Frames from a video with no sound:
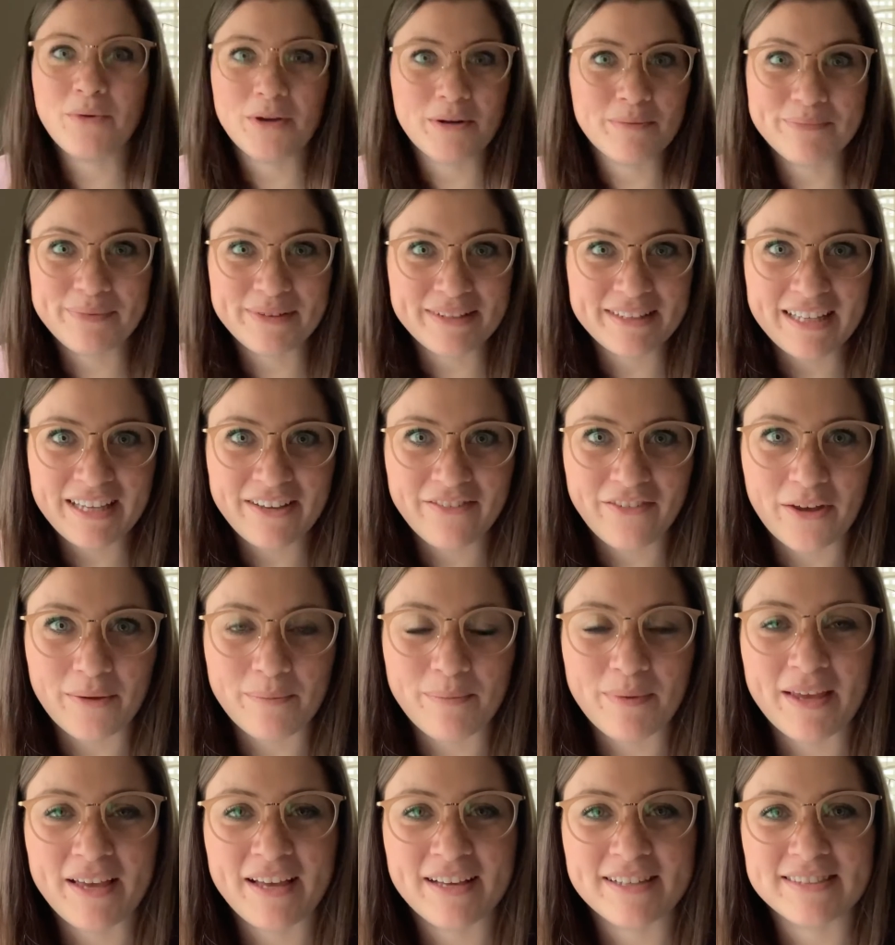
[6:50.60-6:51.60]
wouldn't believe it
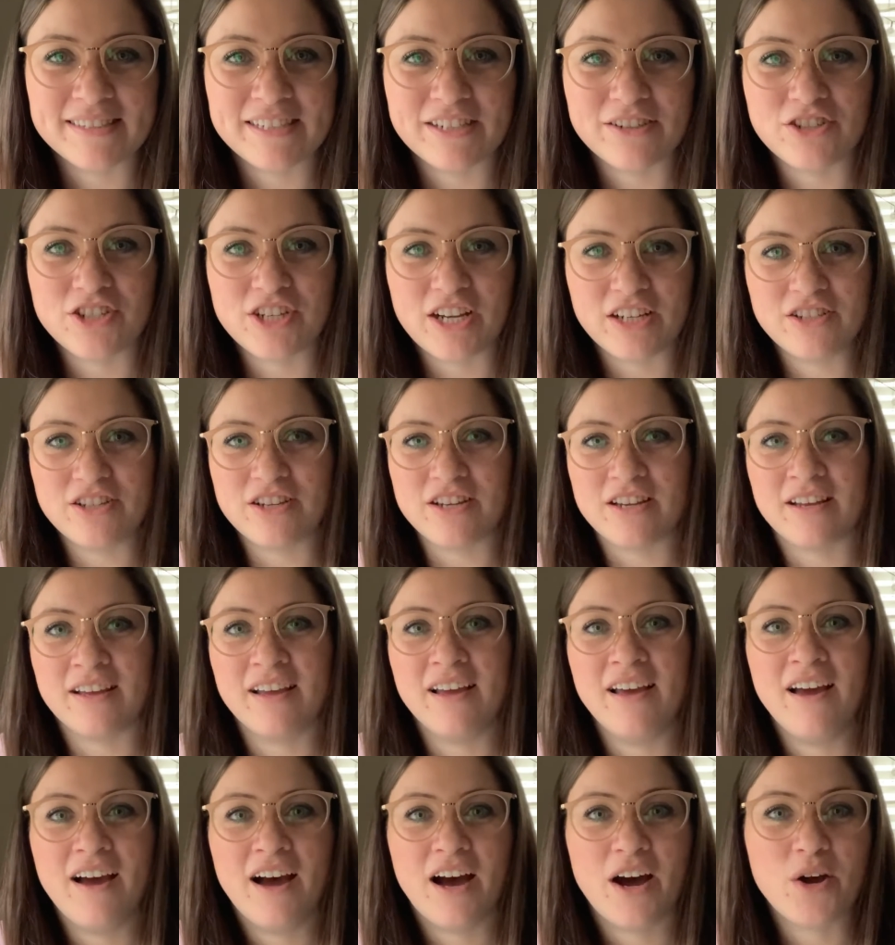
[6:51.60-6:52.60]
because they're judging
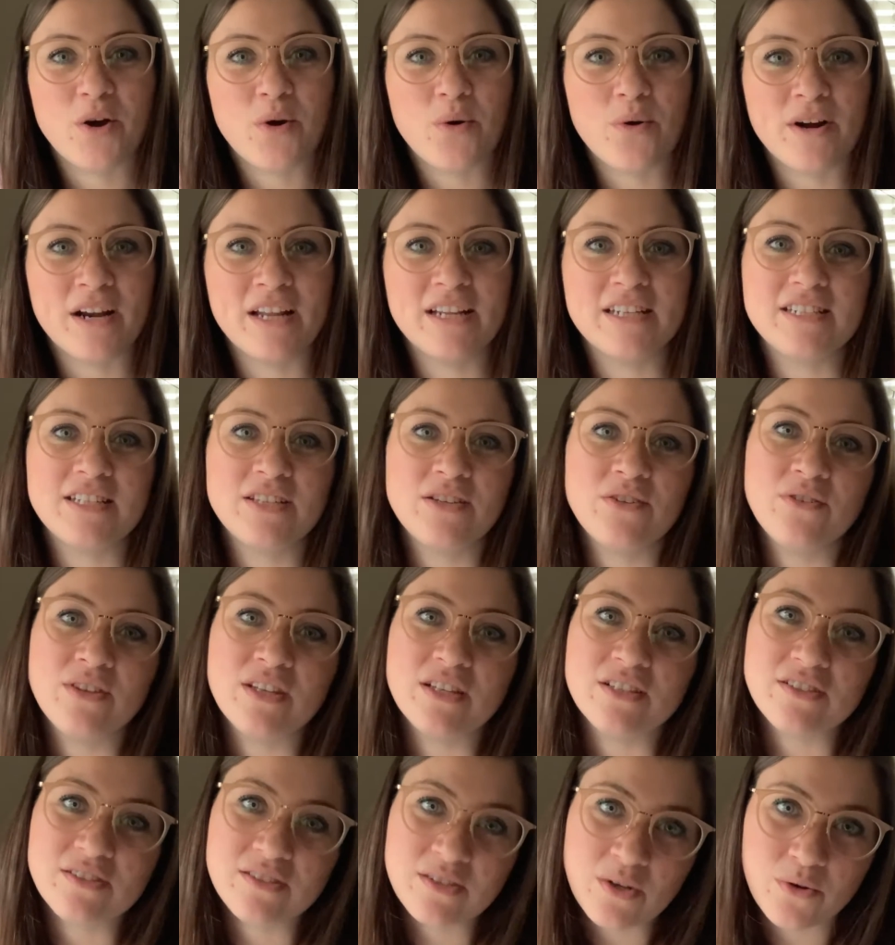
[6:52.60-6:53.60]
according to the
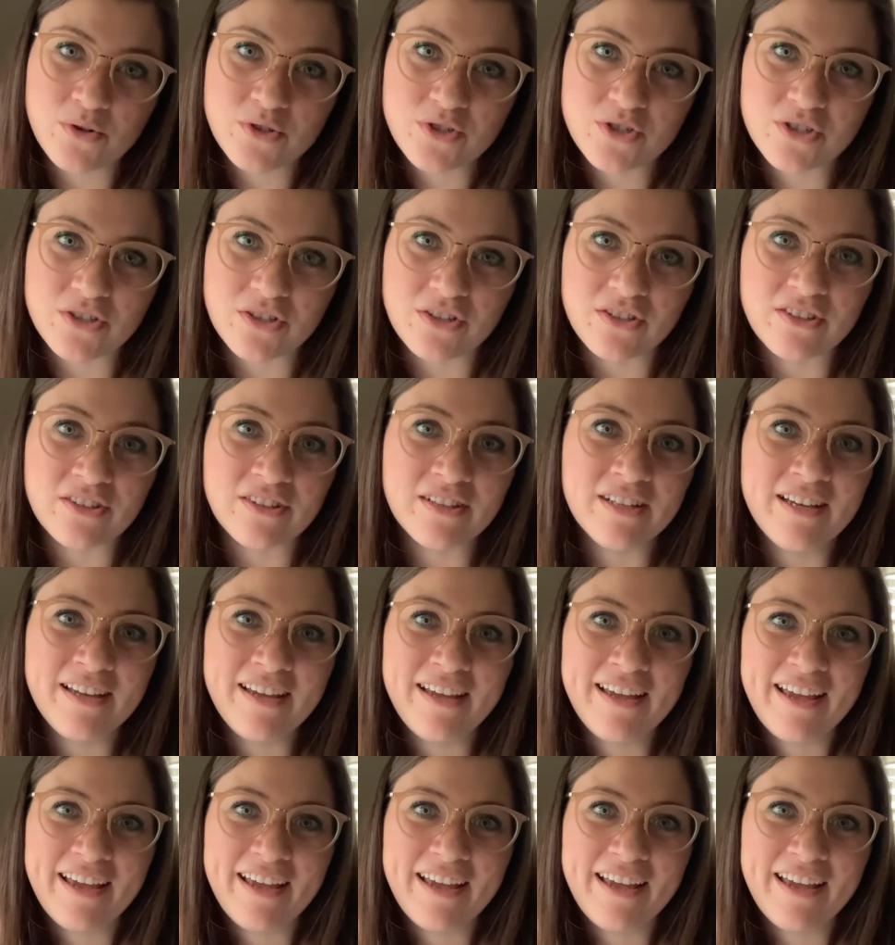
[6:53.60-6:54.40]
social